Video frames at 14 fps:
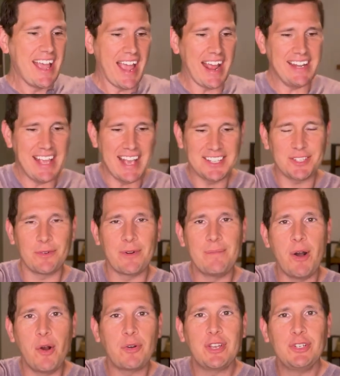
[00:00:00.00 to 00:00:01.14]
And he has a
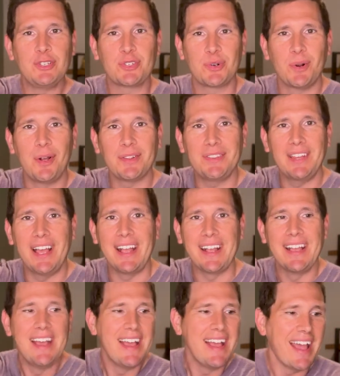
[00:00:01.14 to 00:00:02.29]
remote control
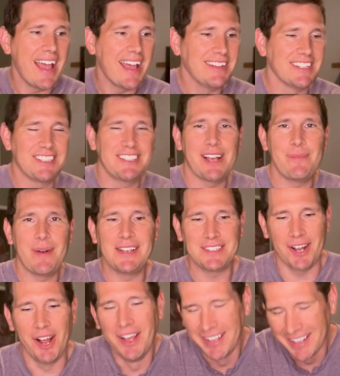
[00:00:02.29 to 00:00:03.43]
thing. And the semis
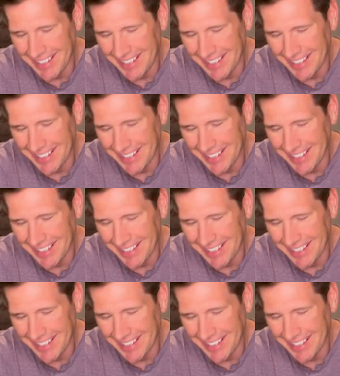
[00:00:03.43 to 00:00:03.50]
are.